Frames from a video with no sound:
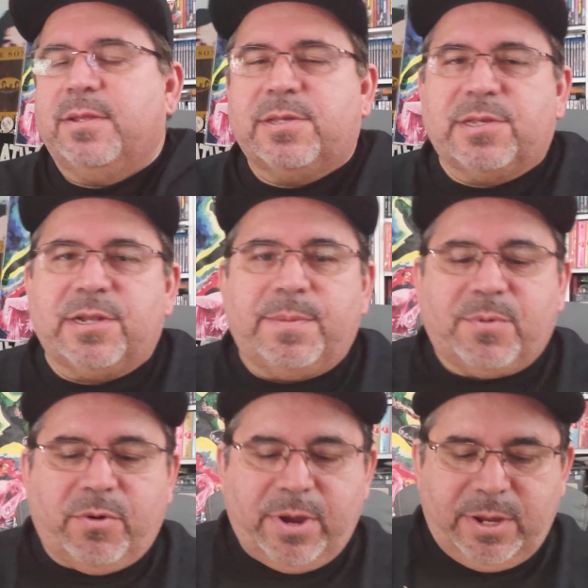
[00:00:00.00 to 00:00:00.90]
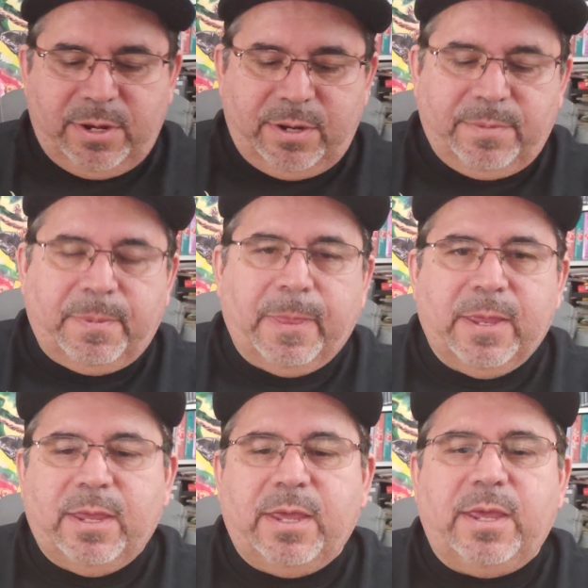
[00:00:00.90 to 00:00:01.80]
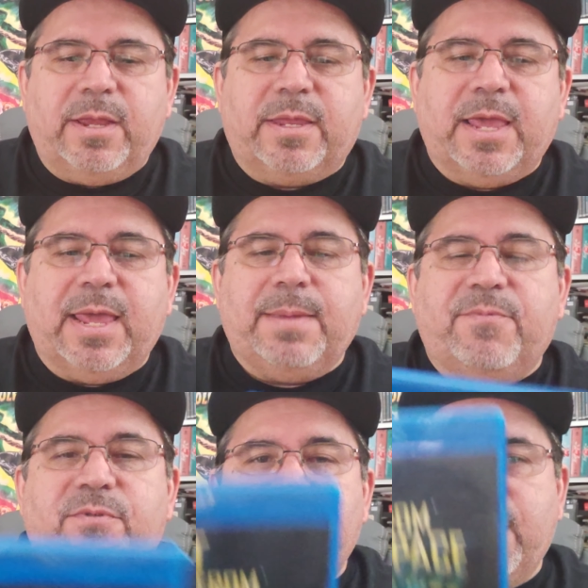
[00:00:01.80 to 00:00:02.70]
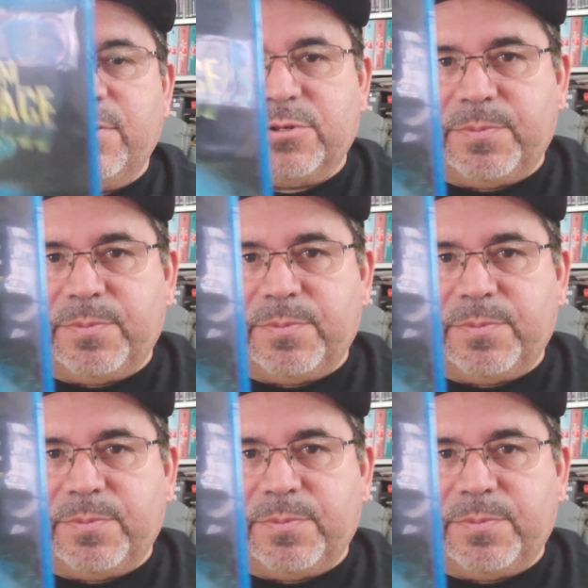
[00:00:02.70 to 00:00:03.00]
this is an upgrade. It came from outer